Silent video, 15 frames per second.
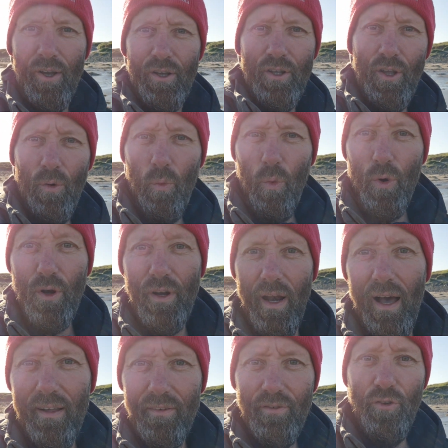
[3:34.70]
you wouldn't
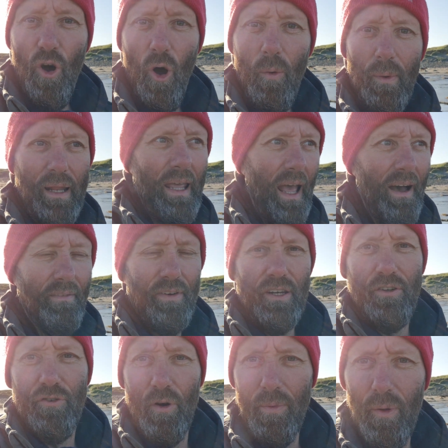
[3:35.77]
normally have
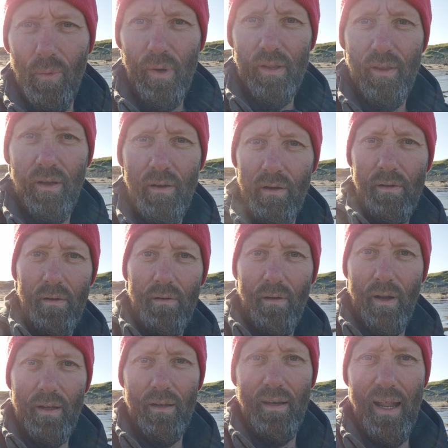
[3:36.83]
any trouble with.
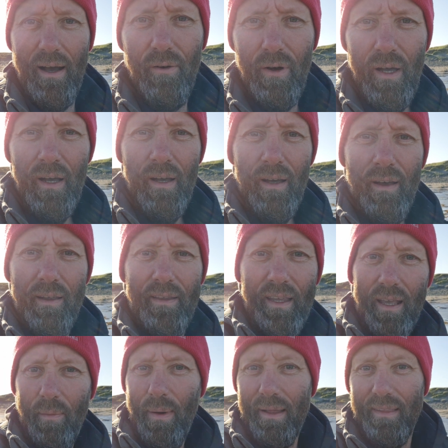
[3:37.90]
Right now,
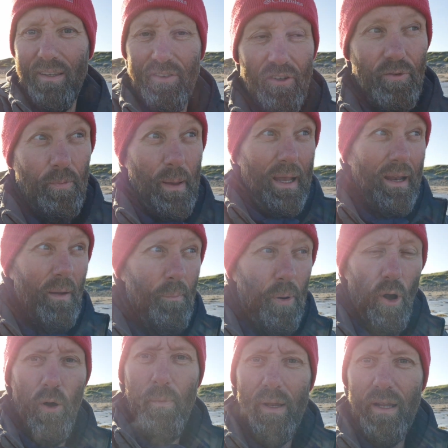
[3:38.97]
think about this as being a
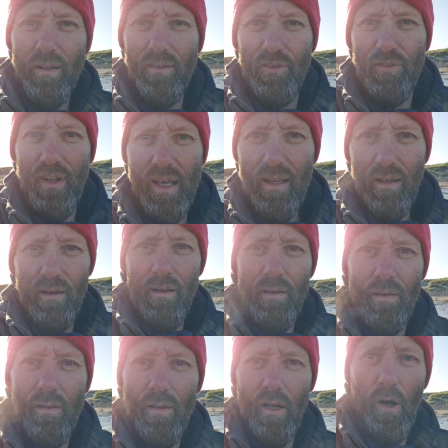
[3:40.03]
permanent state,
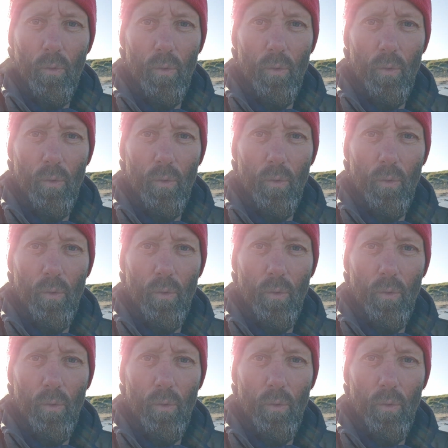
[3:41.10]
you know,